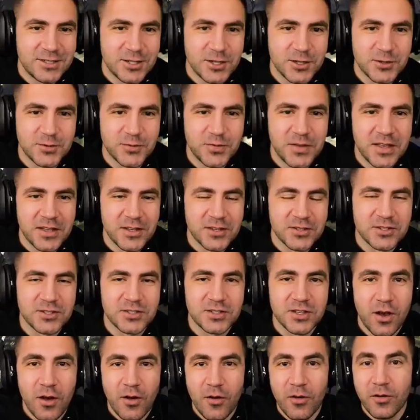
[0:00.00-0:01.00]
It just
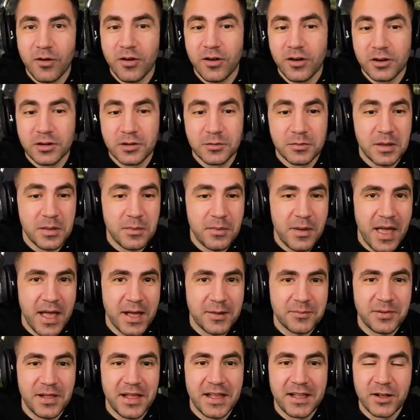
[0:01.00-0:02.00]
feels so good to be
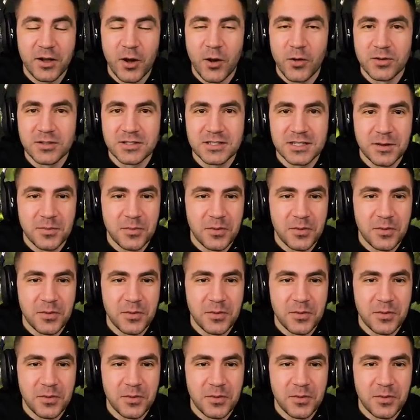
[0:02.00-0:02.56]
back playing Goat